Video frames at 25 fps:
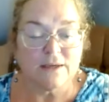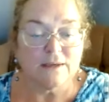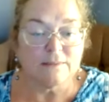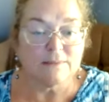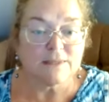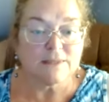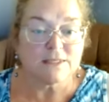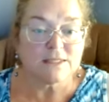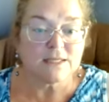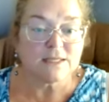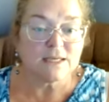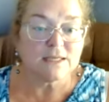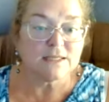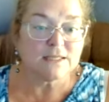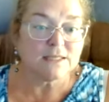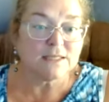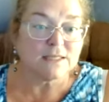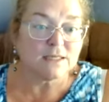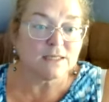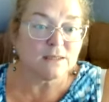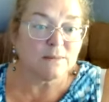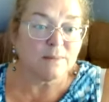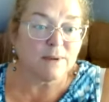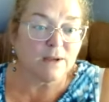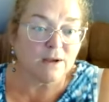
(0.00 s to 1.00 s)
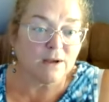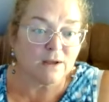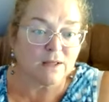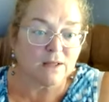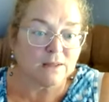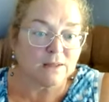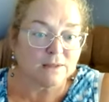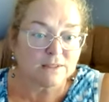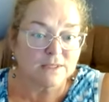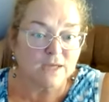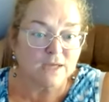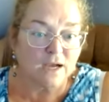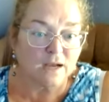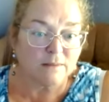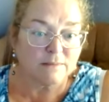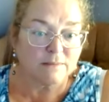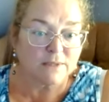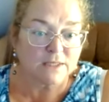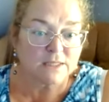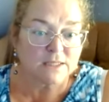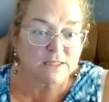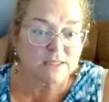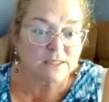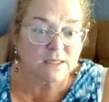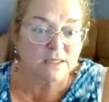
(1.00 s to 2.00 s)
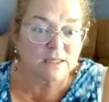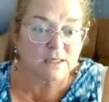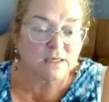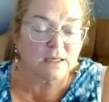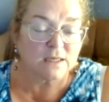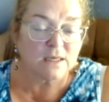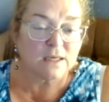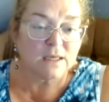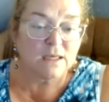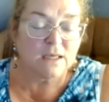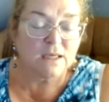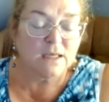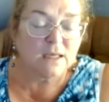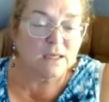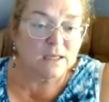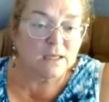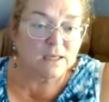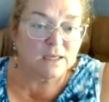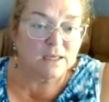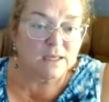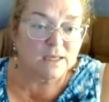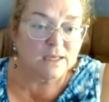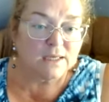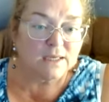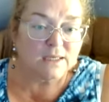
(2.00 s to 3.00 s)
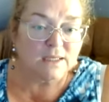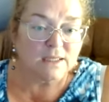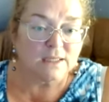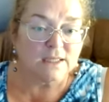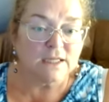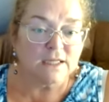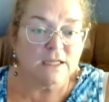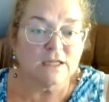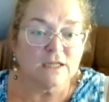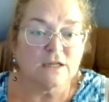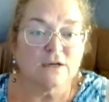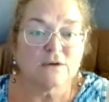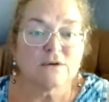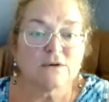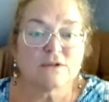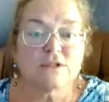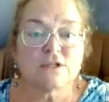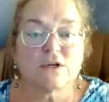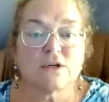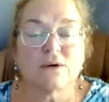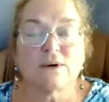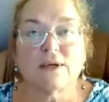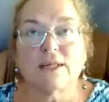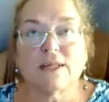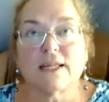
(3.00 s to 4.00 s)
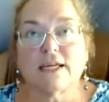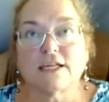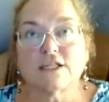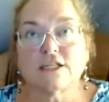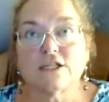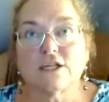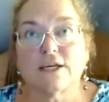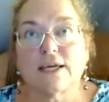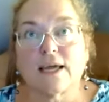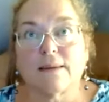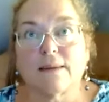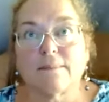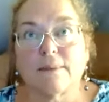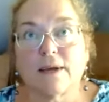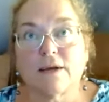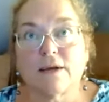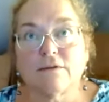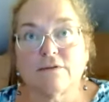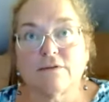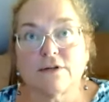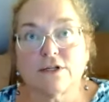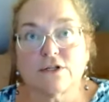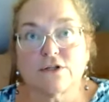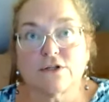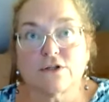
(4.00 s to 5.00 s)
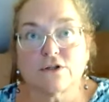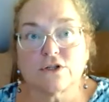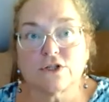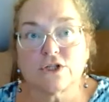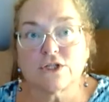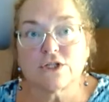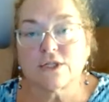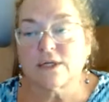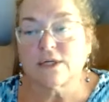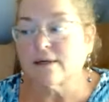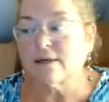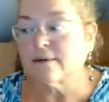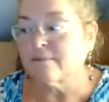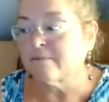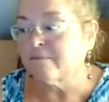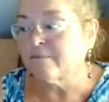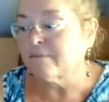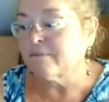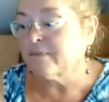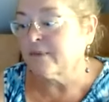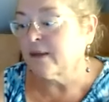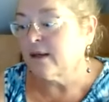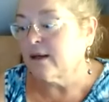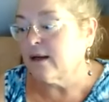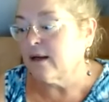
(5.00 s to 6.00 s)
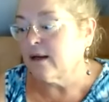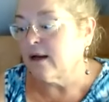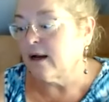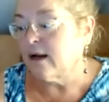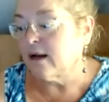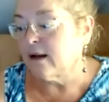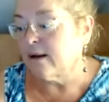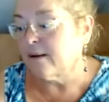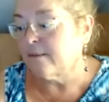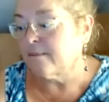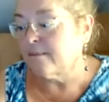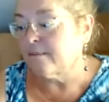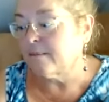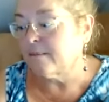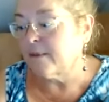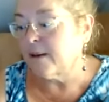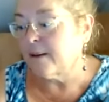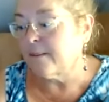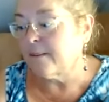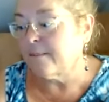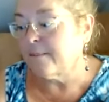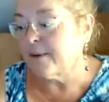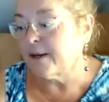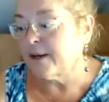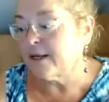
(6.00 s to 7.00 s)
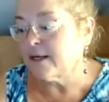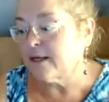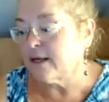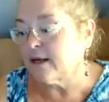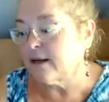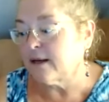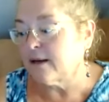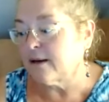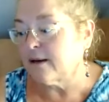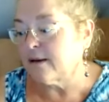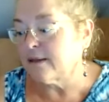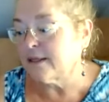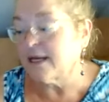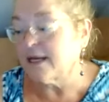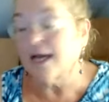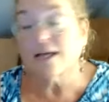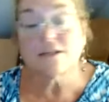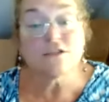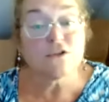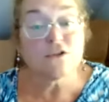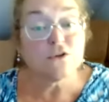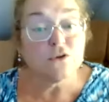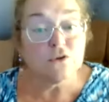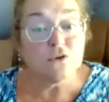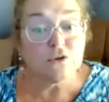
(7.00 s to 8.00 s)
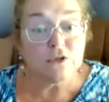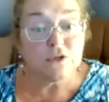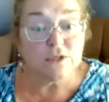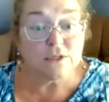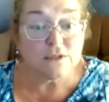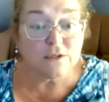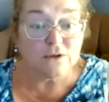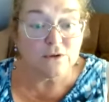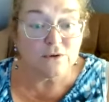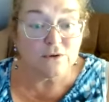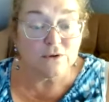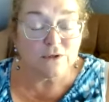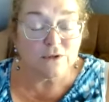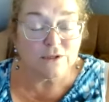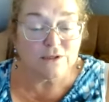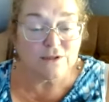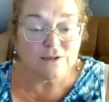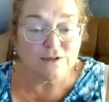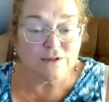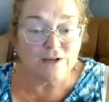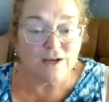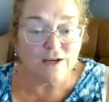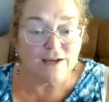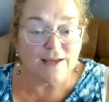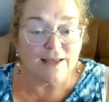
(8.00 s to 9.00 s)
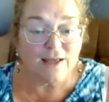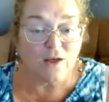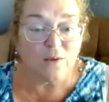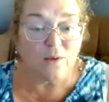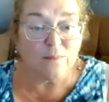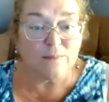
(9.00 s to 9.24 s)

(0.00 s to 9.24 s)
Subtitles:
him as I did about Thomas and Alito. So I like to get my research done. So you can